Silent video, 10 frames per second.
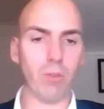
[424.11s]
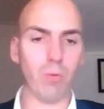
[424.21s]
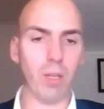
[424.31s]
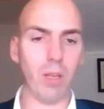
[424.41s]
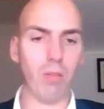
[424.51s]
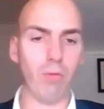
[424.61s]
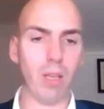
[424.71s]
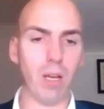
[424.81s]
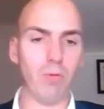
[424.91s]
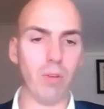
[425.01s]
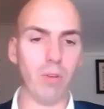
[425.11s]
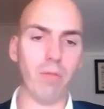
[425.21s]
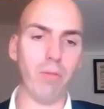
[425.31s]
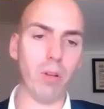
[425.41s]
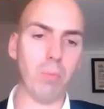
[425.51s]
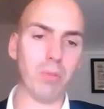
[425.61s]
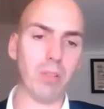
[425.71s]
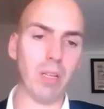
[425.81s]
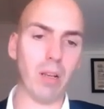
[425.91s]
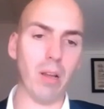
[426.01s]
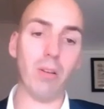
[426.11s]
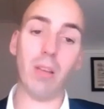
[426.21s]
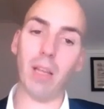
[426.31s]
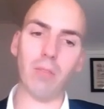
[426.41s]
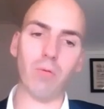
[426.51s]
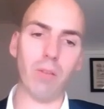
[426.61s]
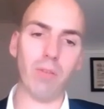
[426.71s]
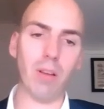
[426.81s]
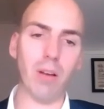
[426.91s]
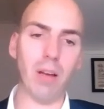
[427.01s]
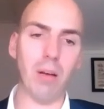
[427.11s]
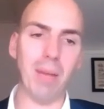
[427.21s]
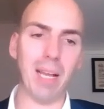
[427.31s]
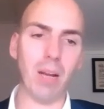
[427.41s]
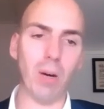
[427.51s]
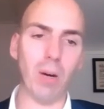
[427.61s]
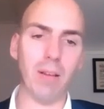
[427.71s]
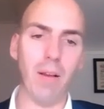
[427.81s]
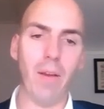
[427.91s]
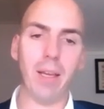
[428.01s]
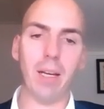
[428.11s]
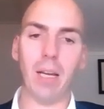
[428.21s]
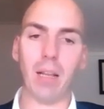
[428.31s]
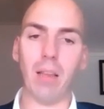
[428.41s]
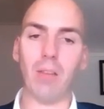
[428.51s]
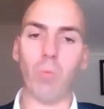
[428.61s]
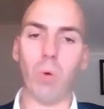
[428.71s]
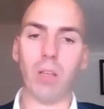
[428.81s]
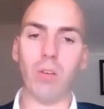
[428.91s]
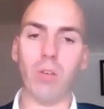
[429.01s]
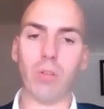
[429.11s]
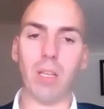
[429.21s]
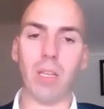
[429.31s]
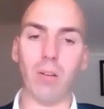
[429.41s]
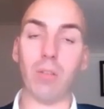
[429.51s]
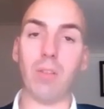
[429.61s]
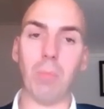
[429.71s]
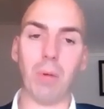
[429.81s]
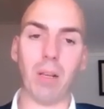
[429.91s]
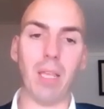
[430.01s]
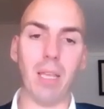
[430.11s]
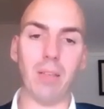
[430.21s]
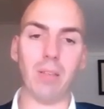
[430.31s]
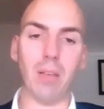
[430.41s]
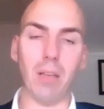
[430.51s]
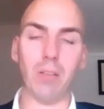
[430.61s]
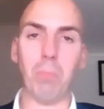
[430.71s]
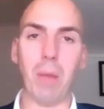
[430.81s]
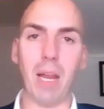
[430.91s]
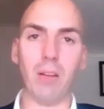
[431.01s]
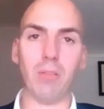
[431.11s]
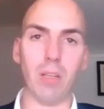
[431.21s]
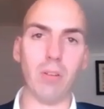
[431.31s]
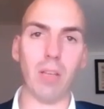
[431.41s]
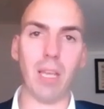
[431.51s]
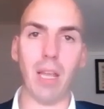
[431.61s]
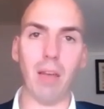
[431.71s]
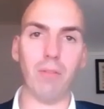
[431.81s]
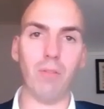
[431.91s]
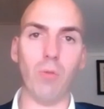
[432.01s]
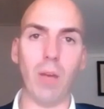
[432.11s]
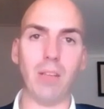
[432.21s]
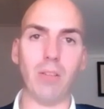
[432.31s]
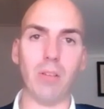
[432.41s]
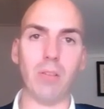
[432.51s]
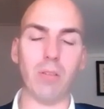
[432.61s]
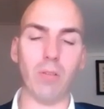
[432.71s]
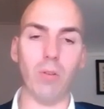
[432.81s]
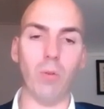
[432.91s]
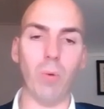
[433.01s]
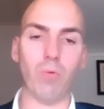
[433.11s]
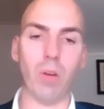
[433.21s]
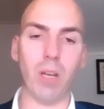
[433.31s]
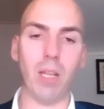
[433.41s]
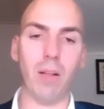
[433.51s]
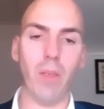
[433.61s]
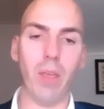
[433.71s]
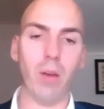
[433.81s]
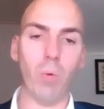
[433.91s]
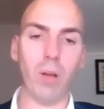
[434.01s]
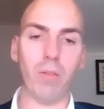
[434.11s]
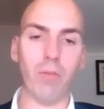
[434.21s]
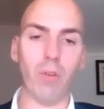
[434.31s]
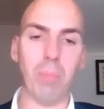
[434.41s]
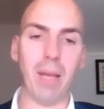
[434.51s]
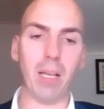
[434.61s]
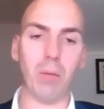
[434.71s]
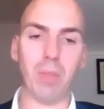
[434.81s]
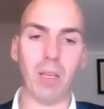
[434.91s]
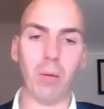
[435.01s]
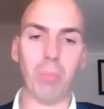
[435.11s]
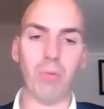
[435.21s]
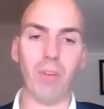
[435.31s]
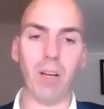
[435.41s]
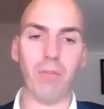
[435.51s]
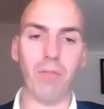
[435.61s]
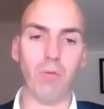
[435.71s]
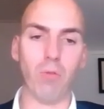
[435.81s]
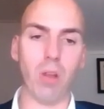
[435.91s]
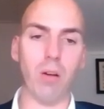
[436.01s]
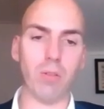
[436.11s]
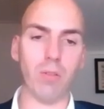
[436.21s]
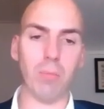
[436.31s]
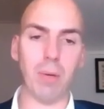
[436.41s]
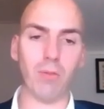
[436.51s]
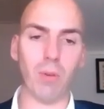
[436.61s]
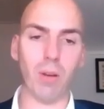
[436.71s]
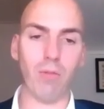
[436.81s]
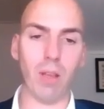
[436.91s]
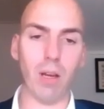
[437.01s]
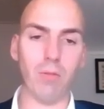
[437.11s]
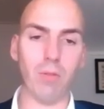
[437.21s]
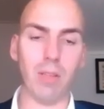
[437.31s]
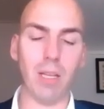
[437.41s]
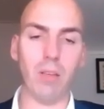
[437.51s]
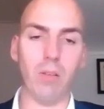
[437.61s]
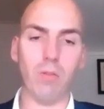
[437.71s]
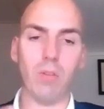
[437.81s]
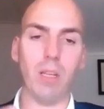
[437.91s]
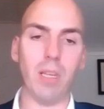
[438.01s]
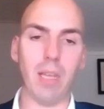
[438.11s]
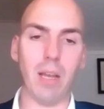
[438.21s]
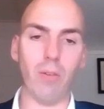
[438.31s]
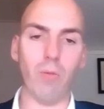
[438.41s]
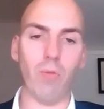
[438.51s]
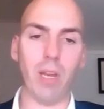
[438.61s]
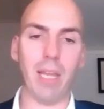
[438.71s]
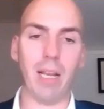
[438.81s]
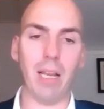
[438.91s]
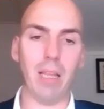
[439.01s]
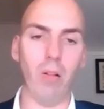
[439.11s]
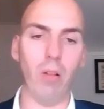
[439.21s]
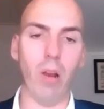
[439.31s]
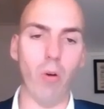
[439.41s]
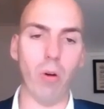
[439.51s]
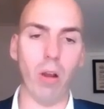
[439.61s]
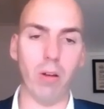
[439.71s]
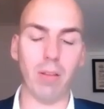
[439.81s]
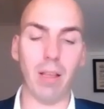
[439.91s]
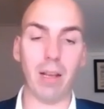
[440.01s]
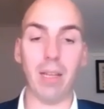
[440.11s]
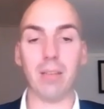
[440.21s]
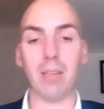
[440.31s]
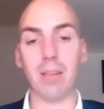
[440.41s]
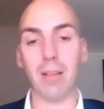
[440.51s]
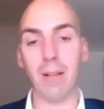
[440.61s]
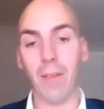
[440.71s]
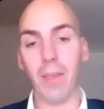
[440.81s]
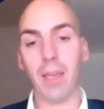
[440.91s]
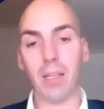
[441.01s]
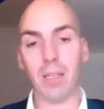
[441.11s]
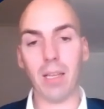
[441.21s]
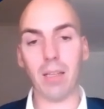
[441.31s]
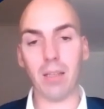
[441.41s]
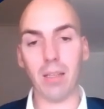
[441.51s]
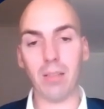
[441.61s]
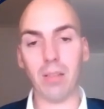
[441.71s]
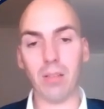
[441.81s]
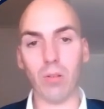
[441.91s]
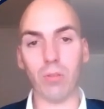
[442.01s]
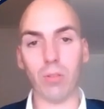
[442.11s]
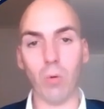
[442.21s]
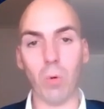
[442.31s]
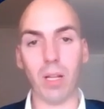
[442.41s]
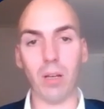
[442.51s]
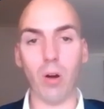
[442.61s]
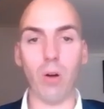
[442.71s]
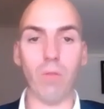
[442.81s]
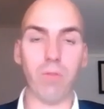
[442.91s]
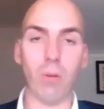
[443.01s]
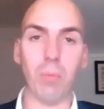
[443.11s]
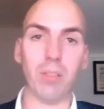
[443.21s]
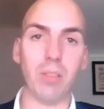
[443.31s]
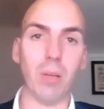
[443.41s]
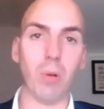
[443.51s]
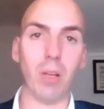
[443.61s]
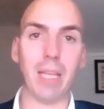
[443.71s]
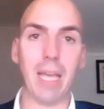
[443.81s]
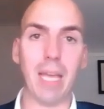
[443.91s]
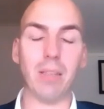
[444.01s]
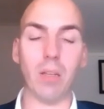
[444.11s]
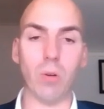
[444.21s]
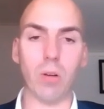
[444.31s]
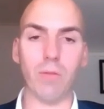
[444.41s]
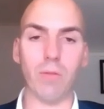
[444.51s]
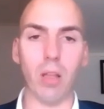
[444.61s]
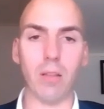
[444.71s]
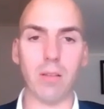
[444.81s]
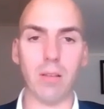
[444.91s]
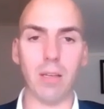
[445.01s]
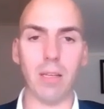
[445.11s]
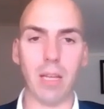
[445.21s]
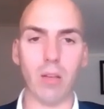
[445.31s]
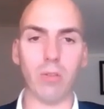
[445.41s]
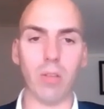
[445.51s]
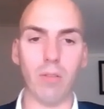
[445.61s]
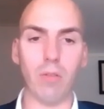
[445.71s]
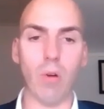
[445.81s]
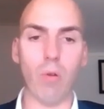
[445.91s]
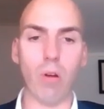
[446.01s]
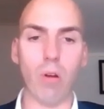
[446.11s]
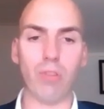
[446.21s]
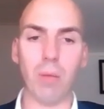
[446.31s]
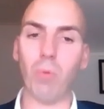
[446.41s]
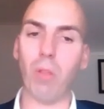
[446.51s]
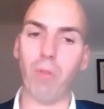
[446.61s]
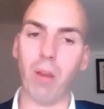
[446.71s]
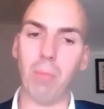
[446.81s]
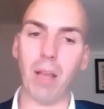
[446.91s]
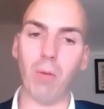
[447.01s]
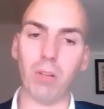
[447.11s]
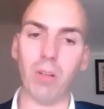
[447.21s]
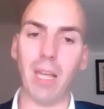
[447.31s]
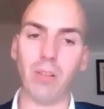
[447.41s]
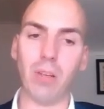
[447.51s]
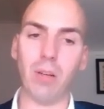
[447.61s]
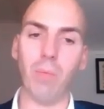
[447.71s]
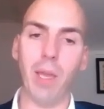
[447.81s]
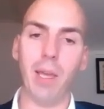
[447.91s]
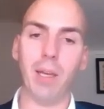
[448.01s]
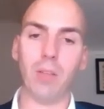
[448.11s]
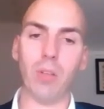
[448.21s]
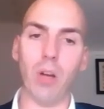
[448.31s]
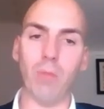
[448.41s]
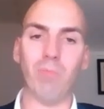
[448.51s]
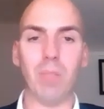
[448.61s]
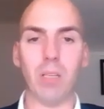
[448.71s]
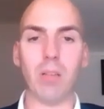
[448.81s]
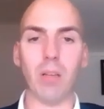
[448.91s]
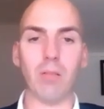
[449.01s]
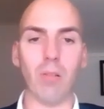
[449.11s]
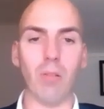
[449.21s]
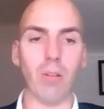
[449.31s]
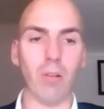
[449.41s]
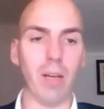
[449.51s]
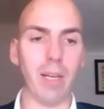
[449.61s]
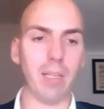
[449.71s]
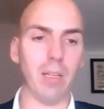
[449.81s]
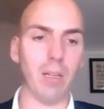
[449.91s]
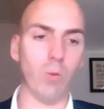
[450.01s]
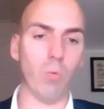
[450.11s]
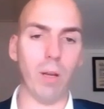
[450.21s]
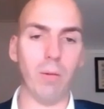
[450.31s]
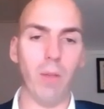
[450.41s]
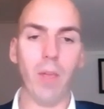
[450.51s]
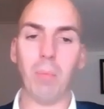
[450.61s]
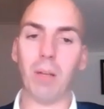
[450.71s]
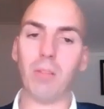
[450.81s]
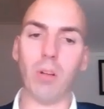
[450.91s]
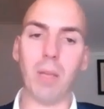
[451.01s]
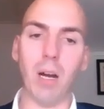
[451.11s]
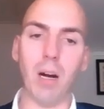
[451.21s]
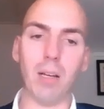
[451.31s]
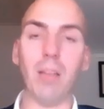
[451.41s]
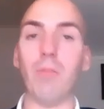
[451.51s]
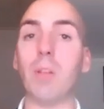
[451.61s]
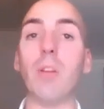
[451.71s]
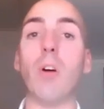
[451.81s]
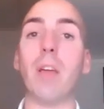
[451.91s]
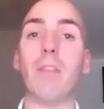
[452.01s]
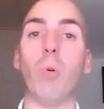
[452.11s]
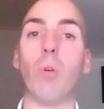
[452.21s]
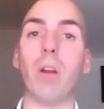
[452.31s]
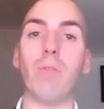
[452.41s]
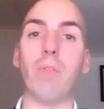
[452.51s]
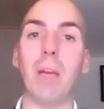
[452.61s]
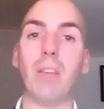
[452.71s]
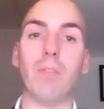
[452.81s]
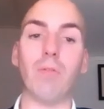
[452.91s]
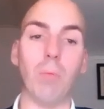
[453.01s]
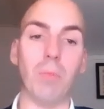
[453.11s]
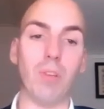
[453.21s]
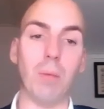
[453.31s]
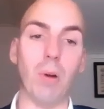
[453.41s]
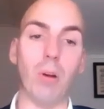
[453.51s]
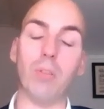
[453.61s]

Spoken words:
2300 at 40% load. Yeah, that's roughly a megawatt. At least one usually or typically is a spare, so that you can have 2 engines always running, one for a backup that can provide full load of about 2300, and usually they're running at a little lower load. At least this is also what I know from a similar case in Hook of Holland. They also have a RoRo ship with 3 megawatt connection. So this does look like a good one, but it's going to be hard if we don't have more information from the ship owner.